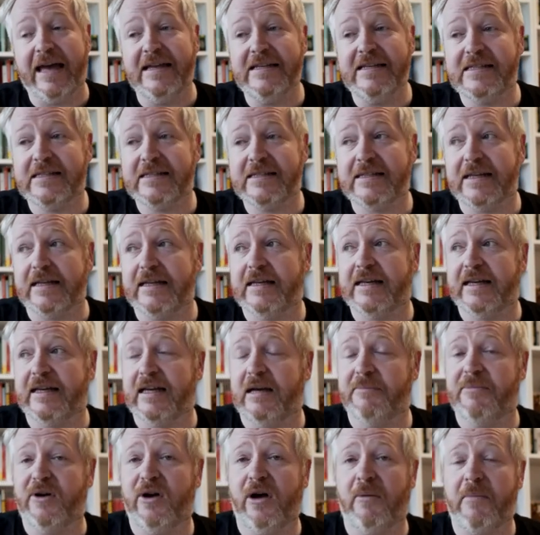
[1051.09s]
is
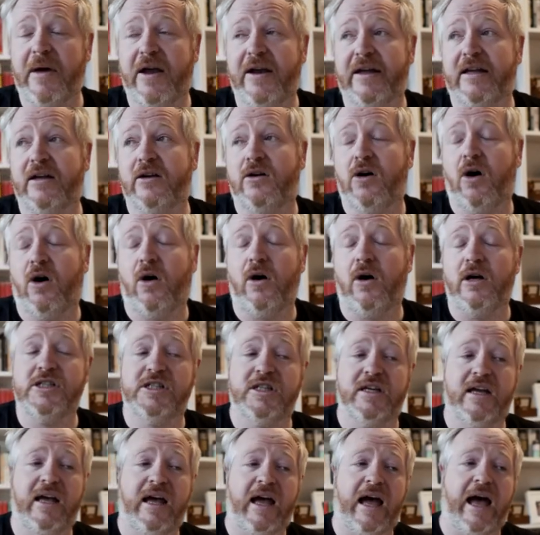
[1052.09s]
thinking about American
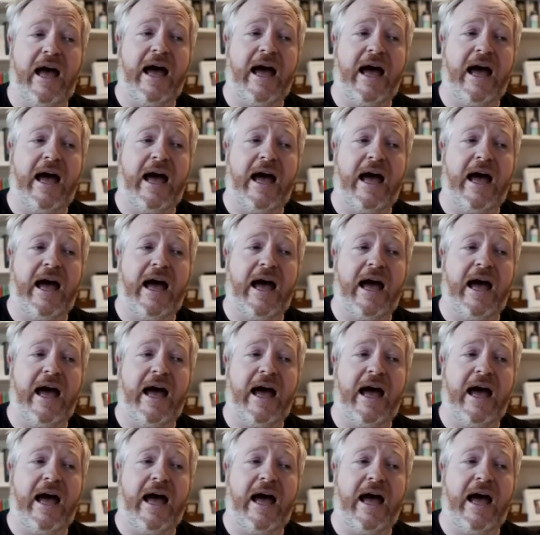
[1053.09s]
college.